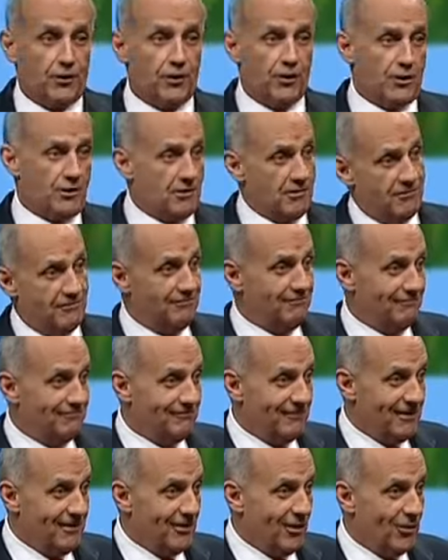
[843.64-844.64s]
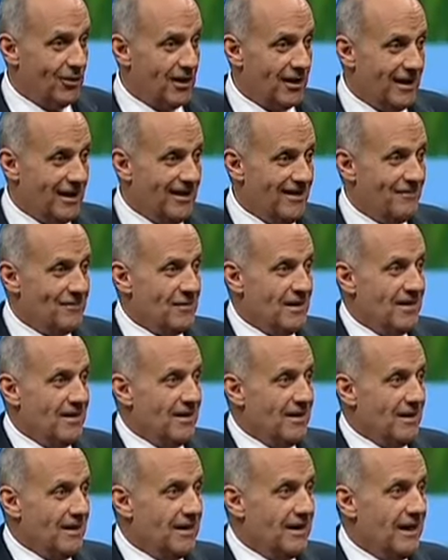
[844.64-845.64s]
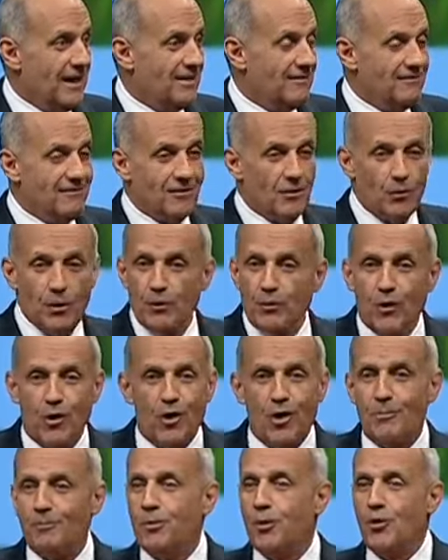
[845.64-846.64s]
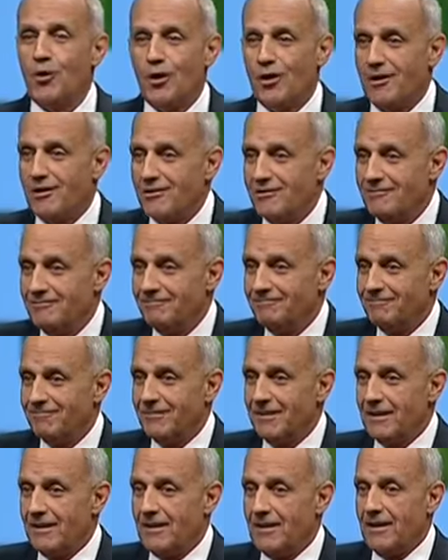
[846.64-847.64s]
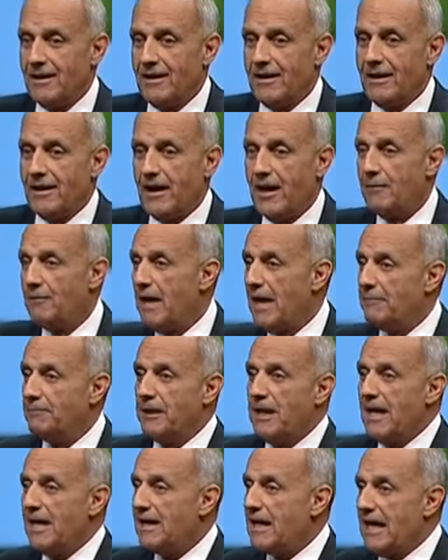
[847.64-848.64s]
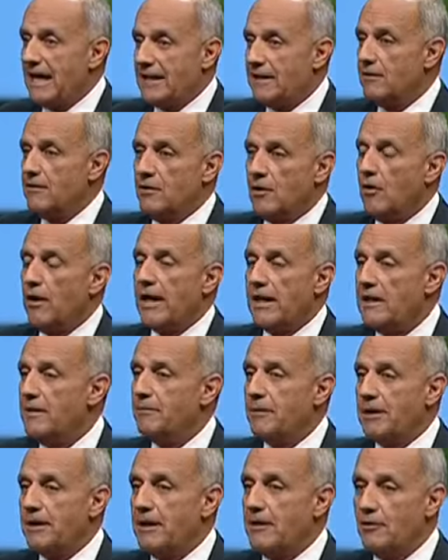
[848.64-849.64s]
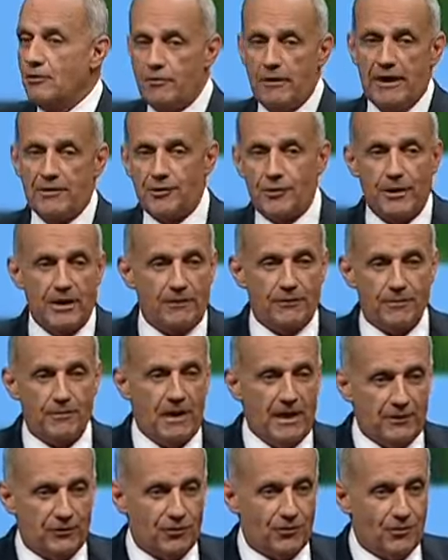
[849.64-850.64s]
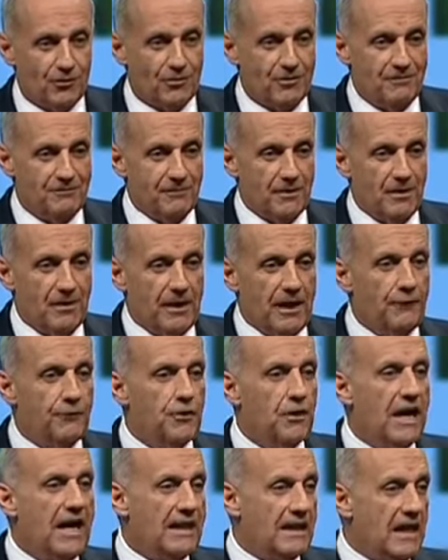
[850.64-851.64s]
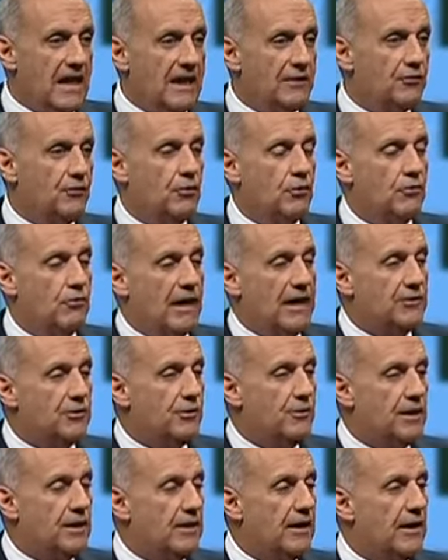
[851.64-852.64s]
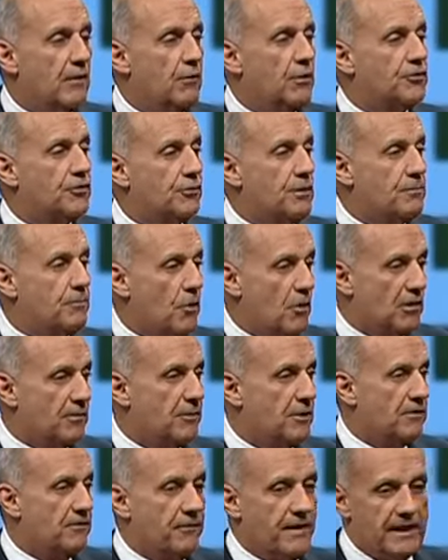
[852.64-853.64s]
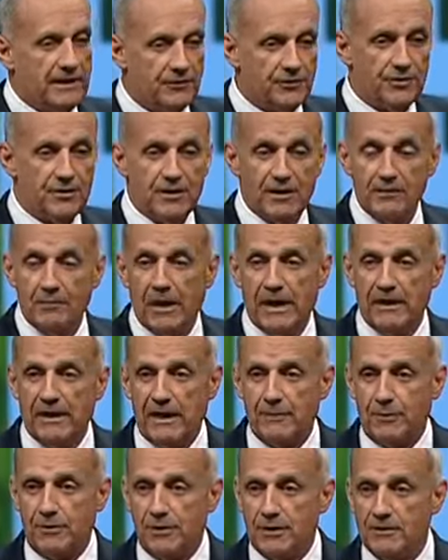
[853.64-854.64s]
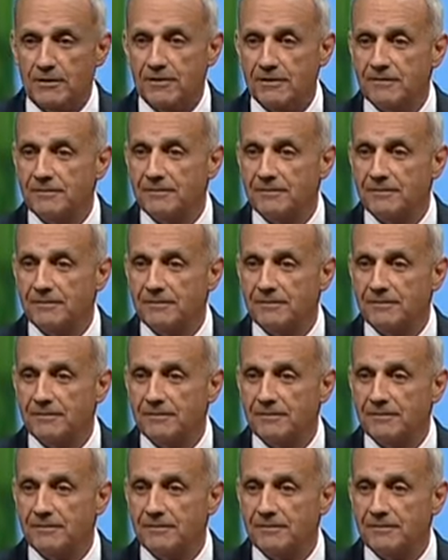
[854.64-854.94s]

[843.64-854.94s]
the hood, okay? Yet we were all poor. On my block, I didn't know anybody who graduated from high school. If you had a high school graduate, it was a reportable event in my neighborhood.